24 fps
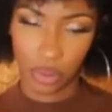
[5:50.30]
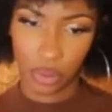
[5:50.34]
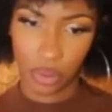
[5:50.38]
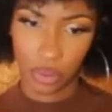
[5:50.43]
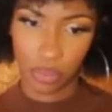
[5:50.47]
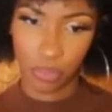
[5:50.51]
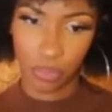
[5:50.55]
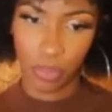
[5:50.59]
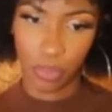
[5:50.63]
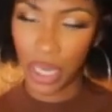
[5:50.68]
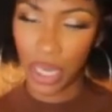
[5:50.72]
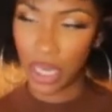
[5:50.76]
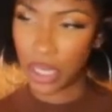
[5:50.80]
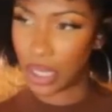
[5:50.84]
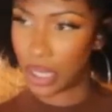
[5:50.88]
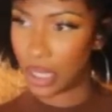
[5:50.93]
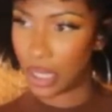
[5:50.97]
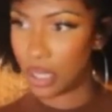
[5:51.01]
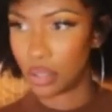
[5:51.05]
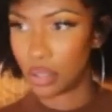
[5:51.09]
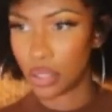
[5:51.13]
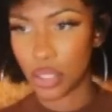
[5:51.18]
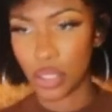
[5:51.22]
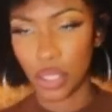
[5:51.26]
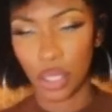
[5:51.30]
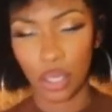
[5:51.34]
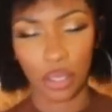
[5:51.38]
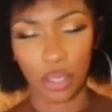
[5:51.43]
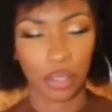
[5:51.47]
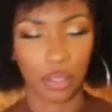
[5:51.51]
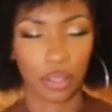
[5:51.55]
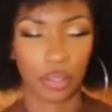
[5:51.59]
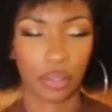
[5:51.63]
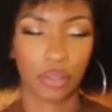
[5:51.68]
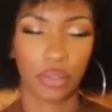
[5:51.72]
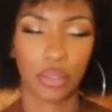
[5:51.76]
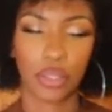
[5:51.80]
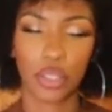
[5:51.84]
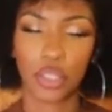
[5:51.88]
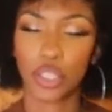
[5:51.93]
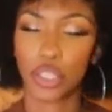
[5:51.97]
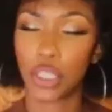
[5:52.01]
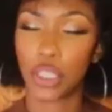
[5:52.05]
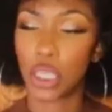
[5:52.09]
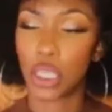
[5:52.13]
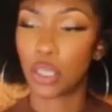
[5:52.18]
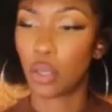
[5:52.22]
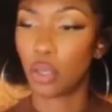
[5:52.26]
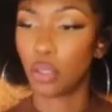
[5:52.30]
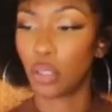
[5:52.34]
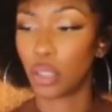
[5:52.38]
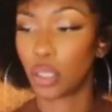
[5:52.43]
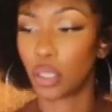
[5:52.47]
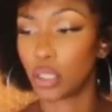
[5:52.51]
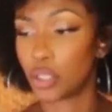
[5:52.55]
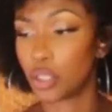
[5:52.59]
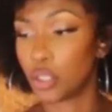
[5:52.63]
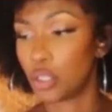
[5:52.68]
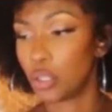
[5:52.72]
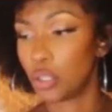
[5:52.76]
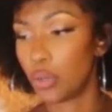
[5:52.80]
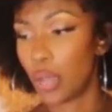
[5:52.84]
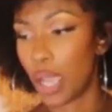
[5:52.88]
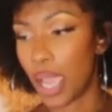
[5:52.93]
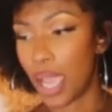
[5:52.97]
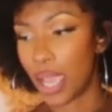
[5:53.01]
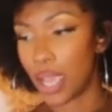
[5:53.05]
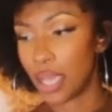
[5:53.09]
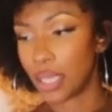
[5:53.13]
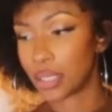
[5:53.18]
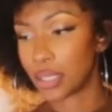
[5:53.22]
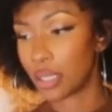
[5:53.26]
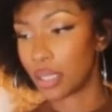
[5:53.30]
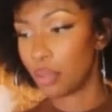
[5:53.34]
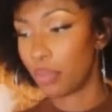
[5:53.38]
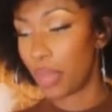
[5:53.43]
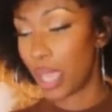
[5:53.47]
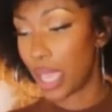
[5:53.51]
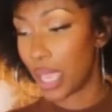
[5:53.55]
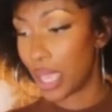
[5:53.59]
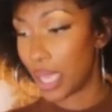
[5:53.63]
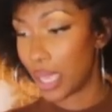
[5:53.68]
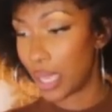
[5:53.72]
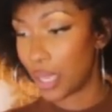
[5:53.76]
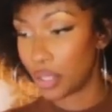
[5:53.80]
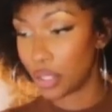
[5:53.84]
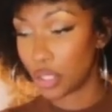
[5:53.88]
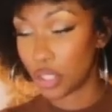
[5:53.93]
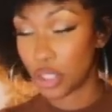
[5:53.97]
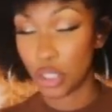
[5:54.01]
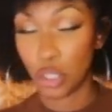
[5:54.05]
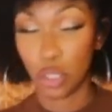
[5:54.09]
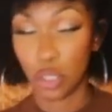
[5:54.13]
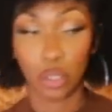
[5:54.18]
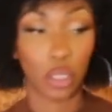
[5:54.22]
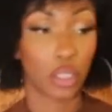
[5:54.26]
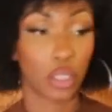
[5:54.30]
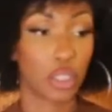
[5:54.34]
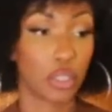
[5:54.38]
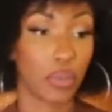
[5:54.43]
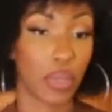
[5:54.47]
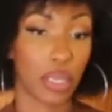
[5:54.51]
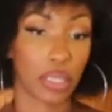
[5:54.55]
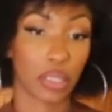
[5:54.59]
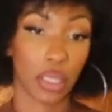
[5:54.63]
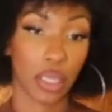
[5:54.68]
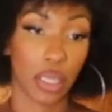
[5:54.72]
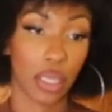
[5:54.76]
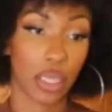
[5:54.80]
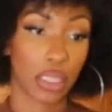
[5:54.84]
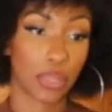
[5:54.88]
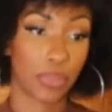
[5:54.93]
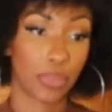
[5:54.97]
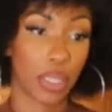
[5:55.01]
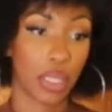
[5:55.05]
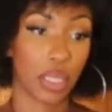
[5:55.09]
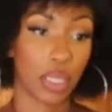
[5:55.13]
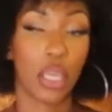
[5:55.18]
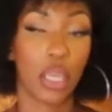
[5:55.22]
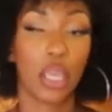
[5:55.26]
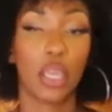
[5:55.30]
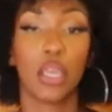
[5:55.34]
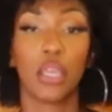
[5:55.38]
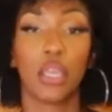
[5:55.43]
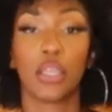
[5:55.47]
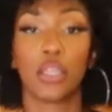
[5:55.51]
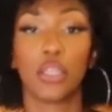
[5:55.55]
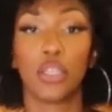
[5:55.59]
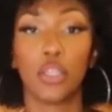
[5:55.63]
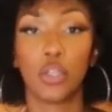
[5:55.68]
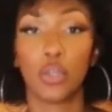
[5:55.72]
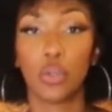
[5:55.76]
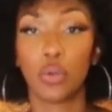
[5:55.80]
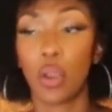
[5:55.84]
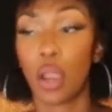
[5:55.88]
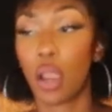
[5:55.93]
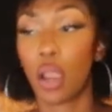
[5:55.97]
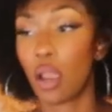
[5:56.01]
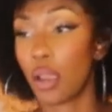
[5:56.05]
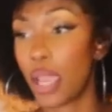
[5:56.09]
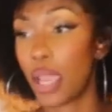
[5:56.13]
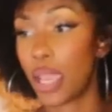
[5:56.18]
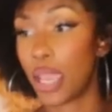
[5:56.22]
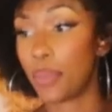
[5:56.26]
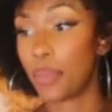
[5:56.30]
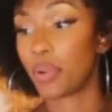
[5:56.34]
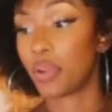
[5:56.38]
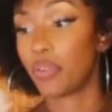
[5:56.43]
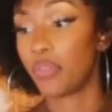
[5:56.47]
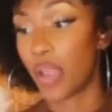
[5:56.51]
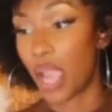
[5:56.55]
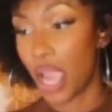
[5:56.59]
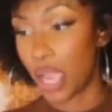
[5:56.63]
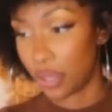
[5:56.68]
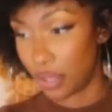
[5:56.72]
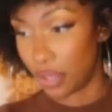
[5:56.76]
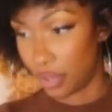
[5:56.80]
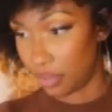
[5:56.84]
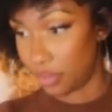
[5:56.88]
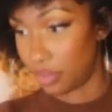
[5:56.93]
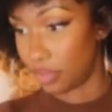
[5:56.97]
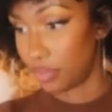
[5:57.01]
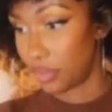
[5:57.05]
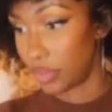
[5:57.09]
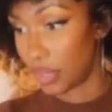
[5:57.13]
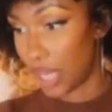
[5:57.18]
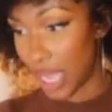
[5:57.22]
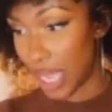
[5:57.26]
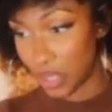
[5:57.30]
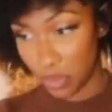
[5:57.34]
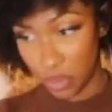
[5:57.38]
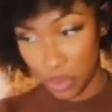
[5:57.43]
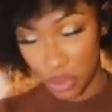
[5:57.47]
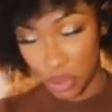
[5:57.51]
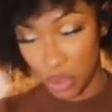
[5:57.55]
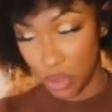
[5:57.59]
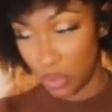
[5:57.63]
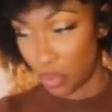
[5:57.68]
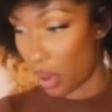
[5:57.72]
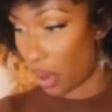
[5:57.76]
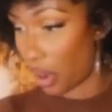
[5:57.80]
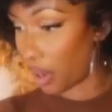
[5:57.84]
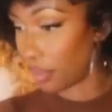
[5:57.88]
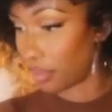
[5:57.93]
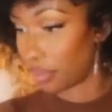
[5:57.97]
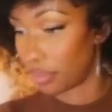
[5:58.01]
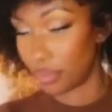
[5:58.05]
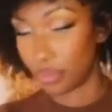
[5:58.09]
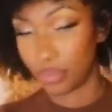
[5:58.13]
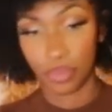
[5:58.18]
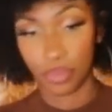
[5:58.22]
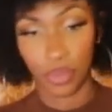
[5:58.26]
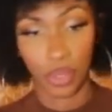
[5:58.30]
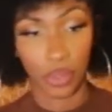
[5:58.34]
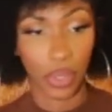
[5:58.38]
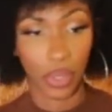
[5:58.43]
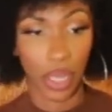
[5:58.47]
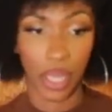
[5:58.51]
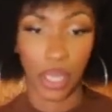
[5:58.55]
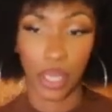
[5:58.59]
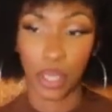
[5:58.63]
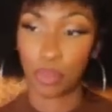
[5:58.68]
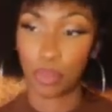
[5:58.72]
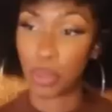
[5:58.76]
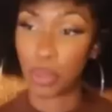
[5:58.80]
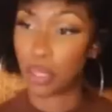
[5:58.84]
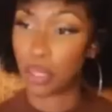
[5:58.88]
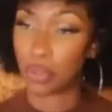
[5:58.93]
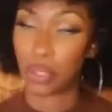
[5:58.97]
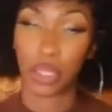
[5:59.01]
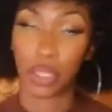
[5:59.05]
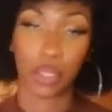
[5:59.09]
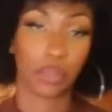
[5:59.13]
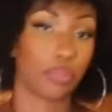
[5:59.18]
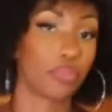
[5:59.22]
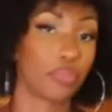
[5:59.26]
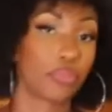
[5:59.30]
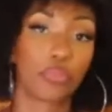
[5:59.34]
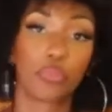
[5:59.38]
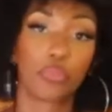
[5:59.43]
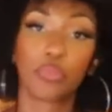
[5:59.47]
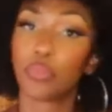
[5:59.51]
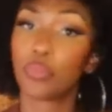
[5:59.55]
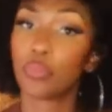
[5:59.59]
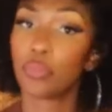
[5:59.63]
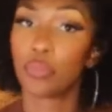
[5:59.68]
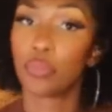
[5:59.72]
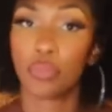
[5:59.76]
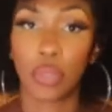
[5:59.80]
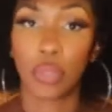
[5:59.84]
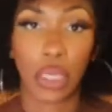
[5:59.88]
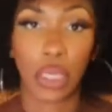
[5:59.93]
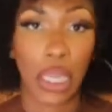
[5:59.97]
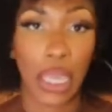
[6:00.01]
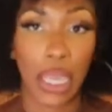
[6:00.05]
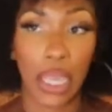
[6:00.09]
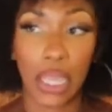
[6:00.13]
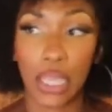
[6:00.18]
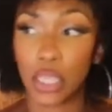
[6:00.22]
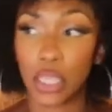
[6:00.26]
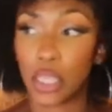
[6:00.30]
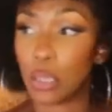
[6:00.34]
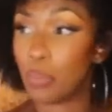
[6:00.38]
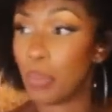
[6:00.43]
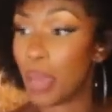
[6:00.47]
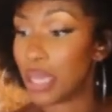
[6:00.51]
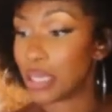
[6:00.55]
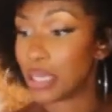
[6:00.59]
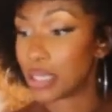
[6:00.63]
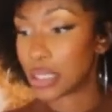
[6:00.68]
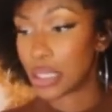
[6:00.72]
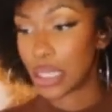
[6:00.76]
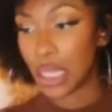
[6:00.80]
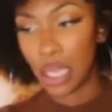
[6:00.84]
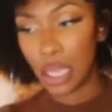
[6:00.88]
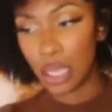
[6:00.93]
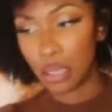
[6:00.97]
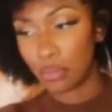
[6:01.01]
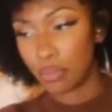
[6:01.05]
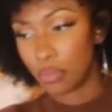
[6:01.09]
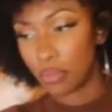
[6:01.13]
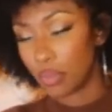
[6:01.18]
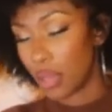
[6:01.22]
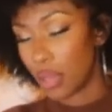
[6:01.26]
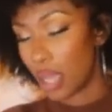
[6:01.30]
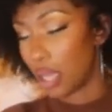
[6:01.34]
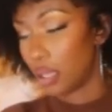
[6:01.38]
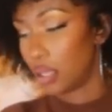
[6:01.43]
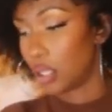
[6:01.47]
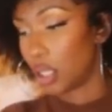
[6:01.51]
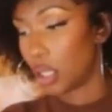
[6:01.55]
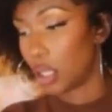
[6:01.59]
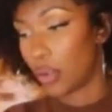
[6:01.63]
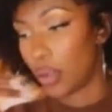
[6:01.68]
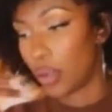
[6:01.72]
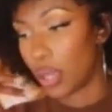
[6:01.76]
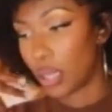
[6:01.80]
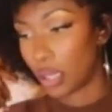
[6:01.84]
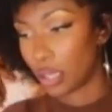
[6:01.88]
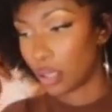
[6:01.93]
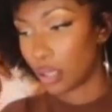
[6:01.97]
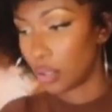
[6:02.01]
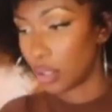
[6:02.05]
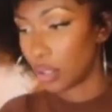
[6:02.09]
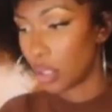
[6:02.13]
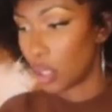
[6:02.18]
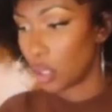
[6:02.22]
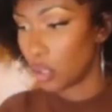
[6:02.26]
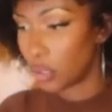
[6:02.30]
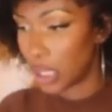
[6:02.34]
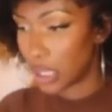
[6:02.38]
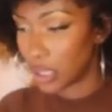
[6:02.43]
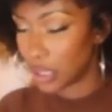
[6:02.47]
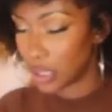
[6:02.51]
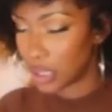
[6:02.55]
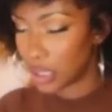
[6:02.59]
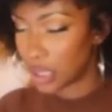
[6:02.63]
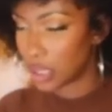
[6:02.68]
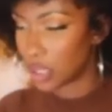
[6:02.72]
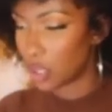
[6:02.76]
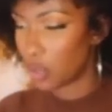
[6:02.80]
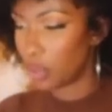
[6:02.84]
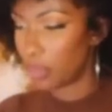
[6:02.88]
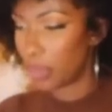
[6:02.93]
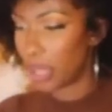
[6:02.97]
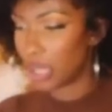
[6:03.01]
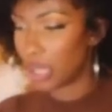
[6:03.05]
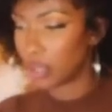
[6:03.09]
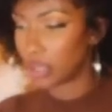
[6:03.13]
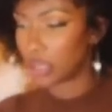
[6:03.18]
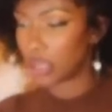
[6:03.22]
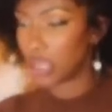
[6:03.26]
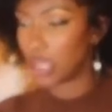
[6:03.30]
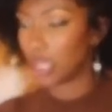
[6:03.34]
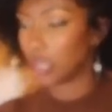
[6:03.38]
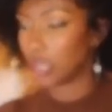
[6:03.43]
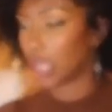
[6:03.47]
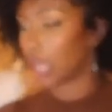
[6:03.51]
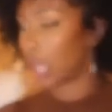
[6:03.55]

Buddy, sir, she don't look at you as a man. She don't look at you as a husband. You are a provider. That's what you are. Okay, period. Okay, you messed up. You know, I don't know that this is so embarrassing.